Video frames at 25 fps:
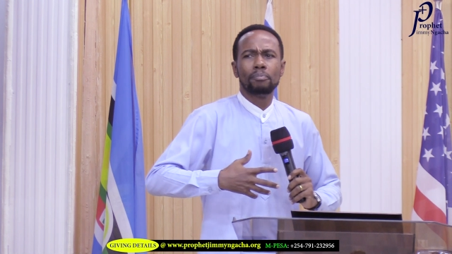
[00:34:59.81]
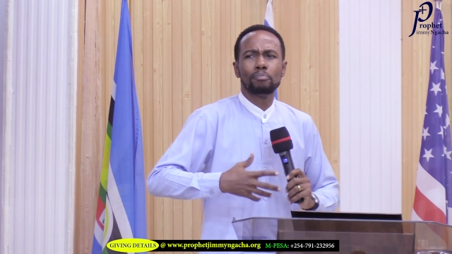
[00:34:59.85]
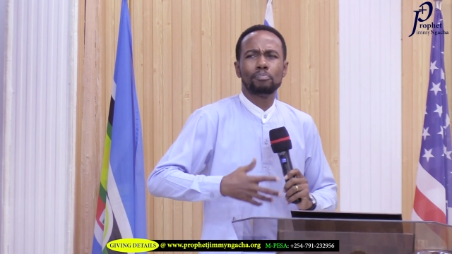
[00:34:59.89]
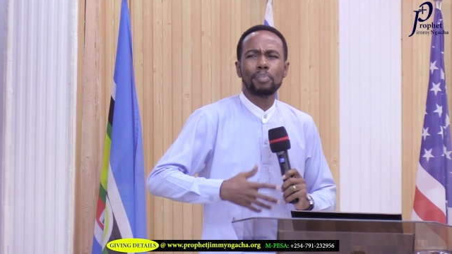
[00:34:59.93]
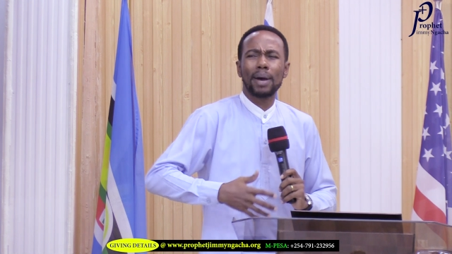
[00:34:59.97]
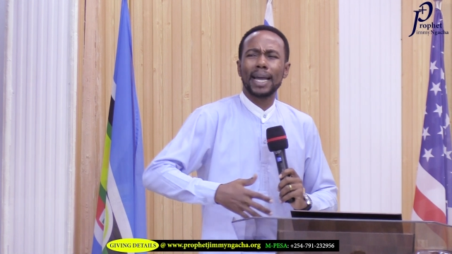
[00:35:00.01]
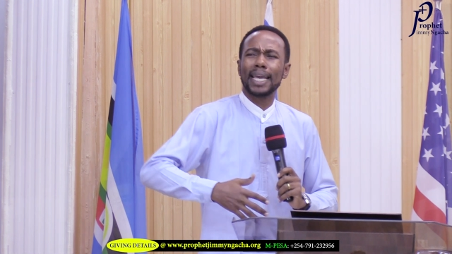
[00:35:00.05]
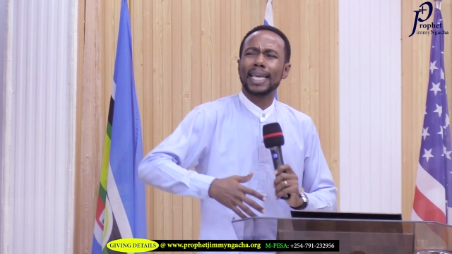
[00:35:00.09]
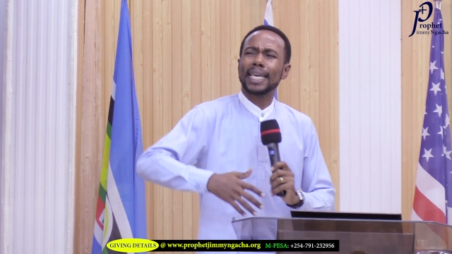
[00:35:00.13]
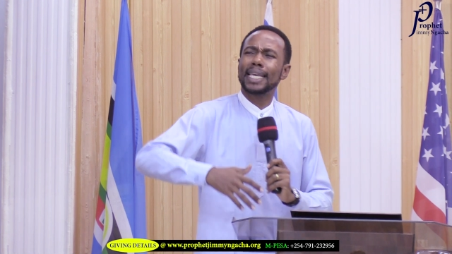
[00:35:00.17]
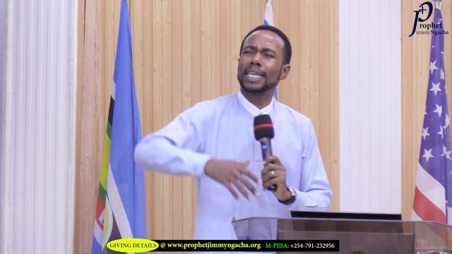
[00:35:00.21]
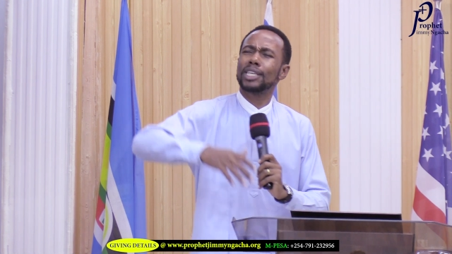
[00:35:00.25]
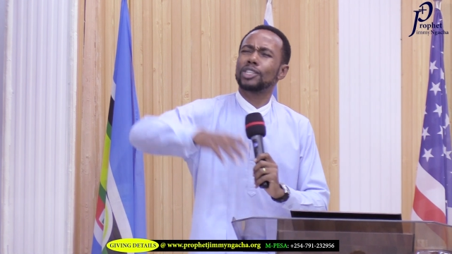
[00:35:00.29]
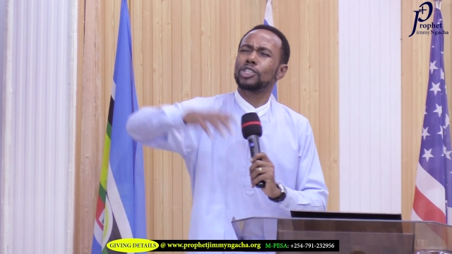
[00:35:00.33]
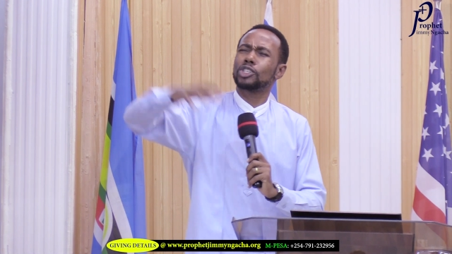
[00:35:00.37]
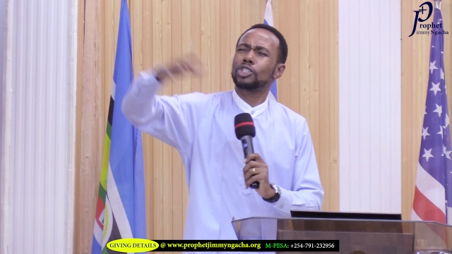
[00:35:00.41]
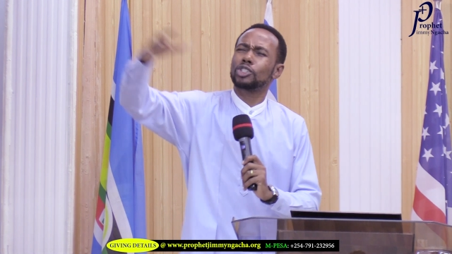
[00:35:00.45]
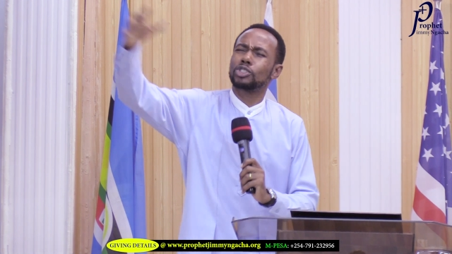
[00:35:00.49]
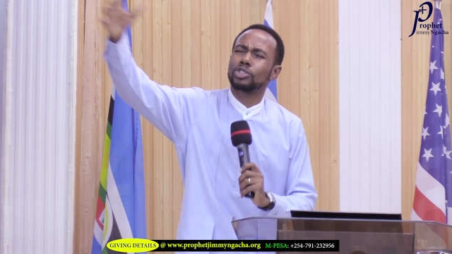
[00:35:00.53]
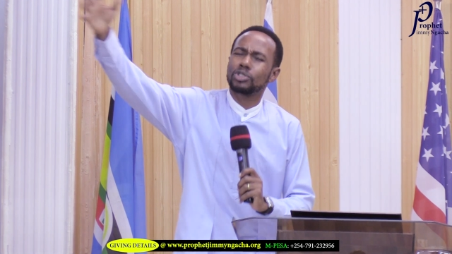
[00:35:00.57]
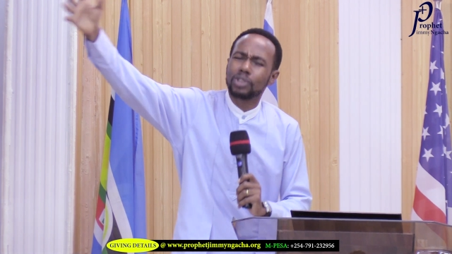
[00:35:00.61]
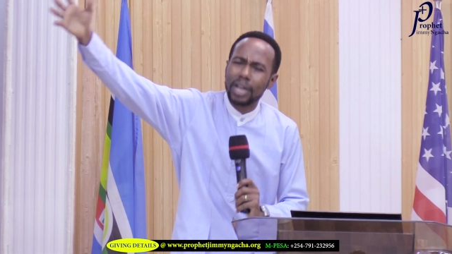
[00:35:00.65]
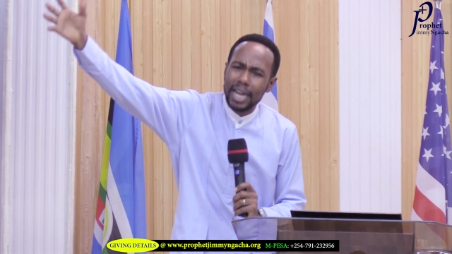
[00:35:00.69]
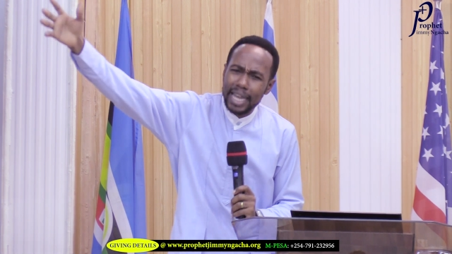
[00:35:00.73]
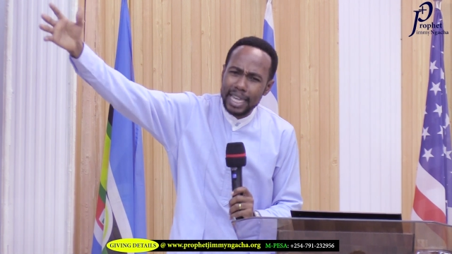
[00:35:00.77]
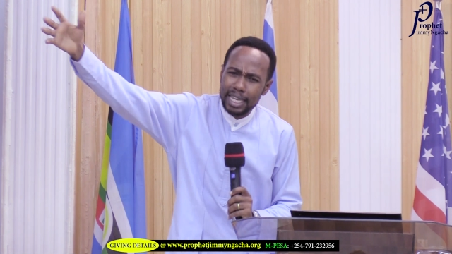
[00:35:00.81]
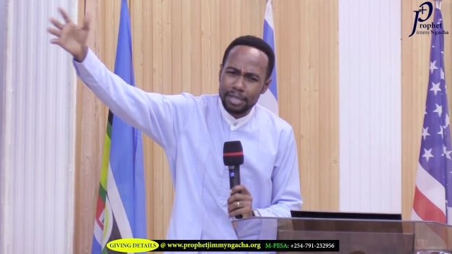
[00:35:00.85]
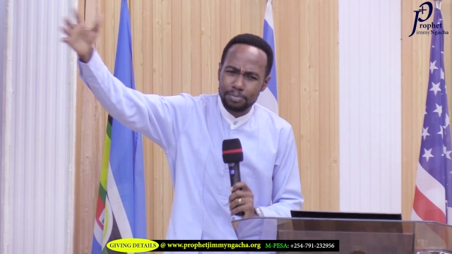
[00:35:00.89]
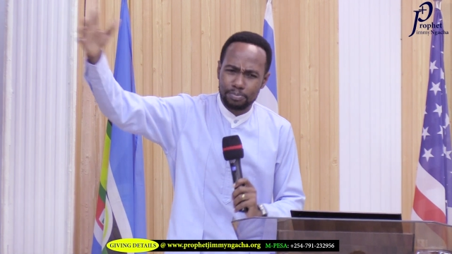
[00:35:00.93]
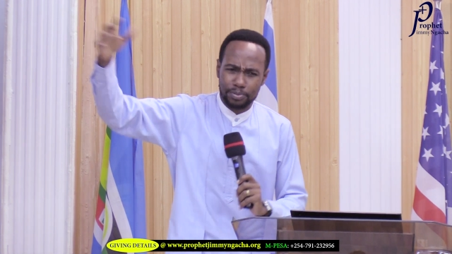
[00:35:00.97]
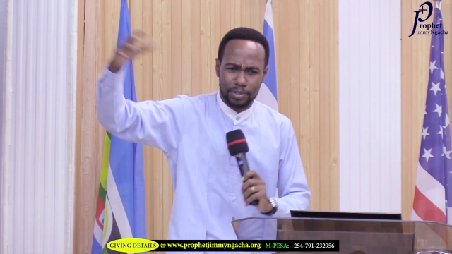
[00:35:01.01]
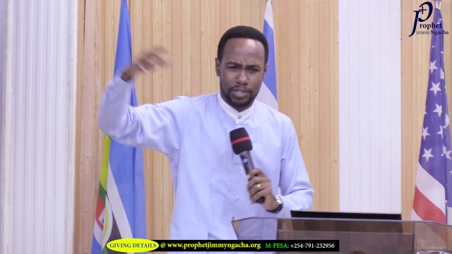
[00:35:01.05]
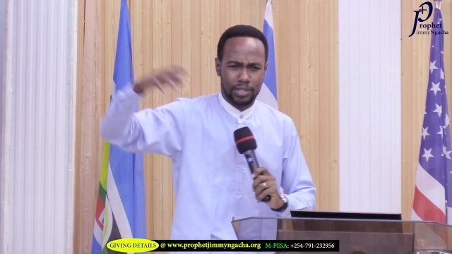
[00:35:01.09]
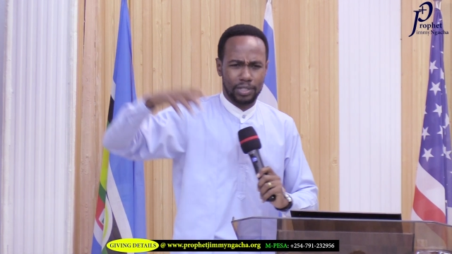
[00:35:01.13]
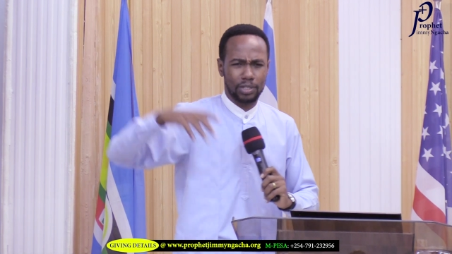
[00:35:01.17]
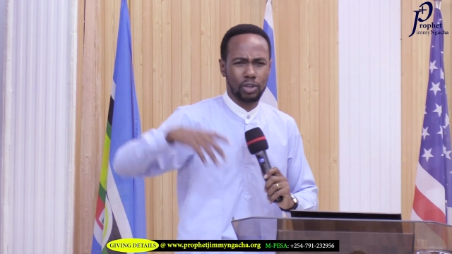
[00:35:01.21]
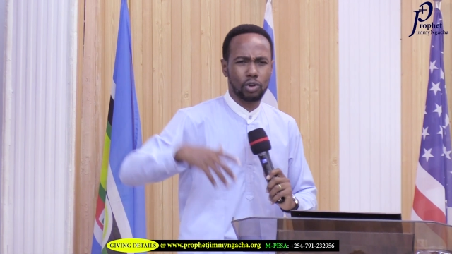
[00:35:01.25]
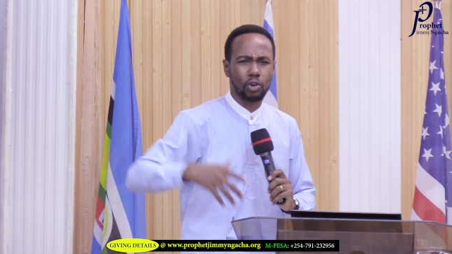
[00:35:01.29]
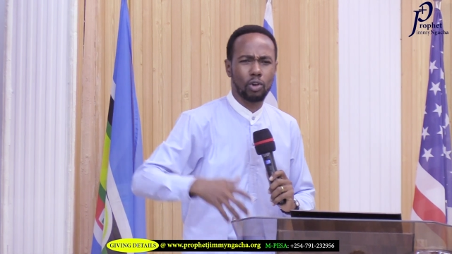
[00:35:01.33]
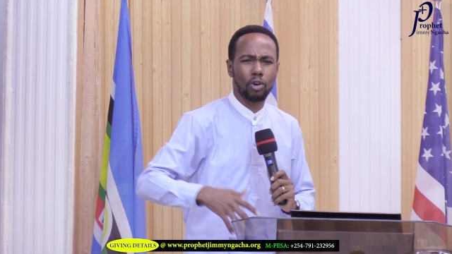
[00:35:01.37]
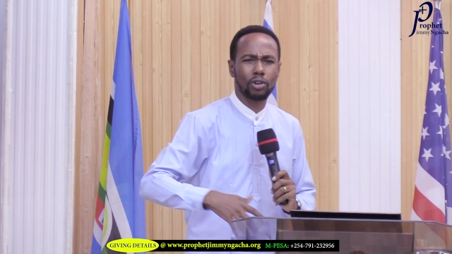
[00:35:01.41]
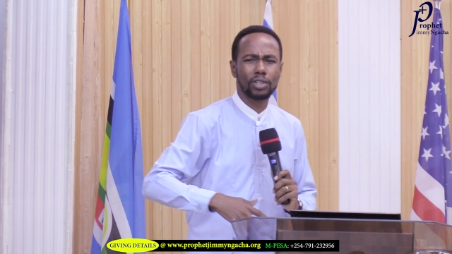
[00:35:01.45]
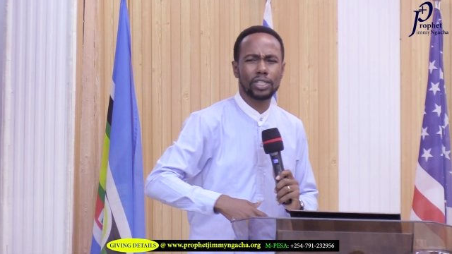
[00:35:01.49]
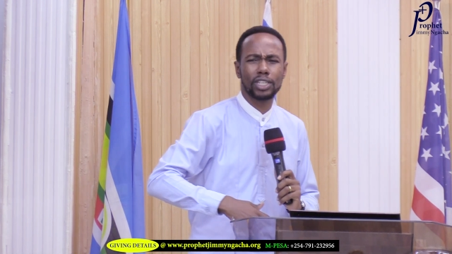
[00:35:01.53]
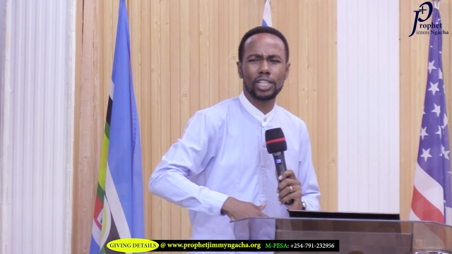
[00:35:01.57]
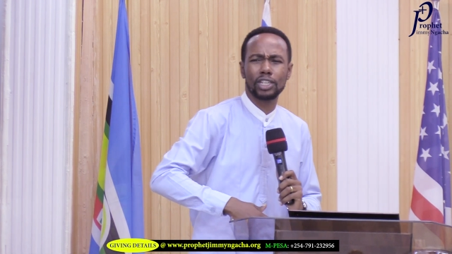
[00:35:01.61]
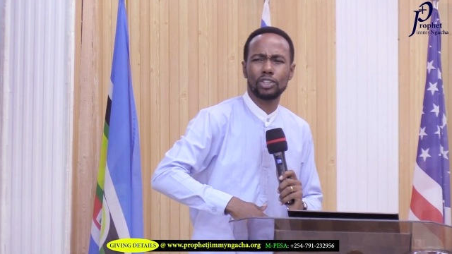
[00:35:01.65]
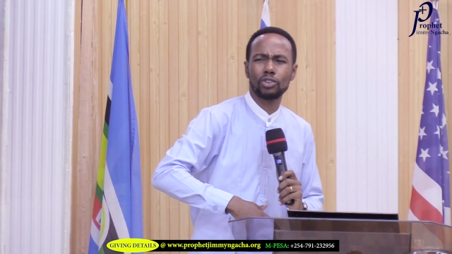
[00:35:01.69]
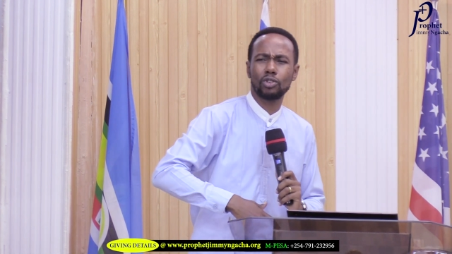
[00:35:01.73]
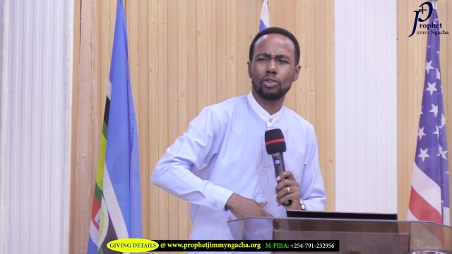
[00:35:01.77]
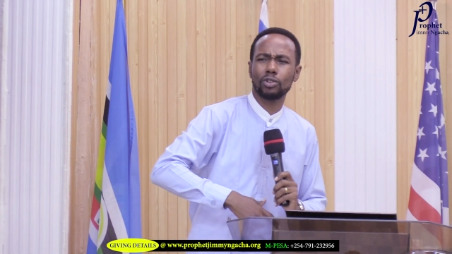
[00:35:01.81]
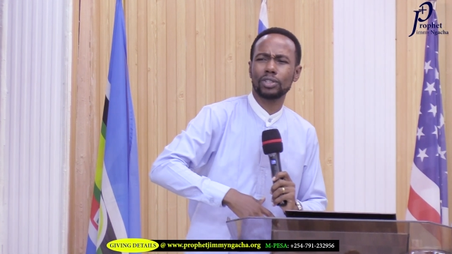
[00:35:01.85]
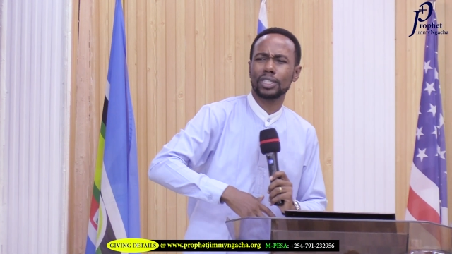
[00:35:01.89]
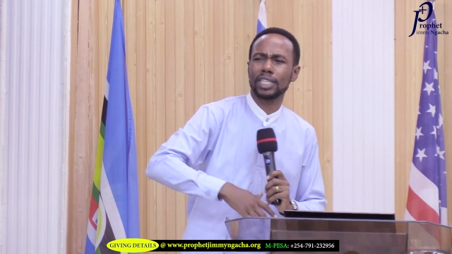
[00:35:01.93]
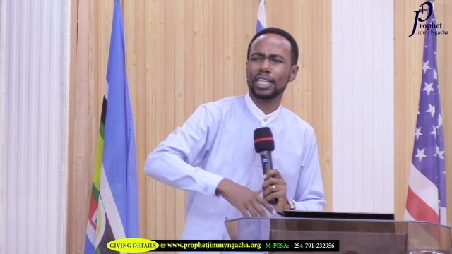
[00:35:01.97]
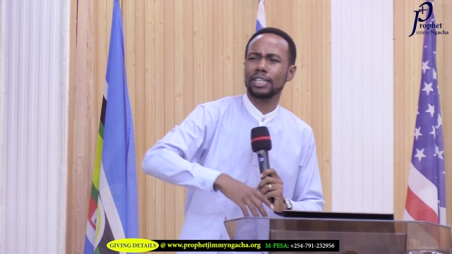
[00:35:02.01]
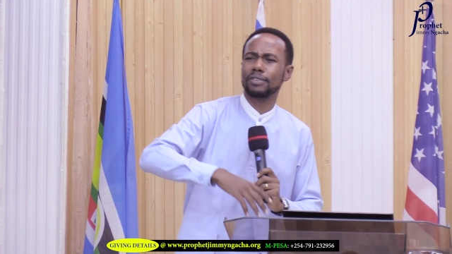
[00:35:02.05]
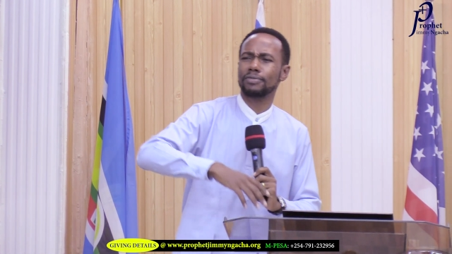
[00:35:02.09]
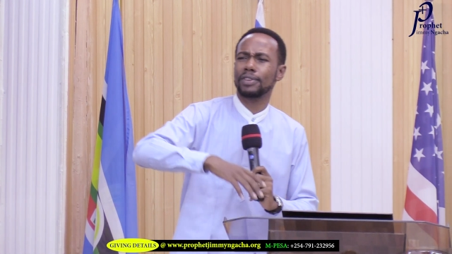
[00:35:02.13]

by his stripes, God did not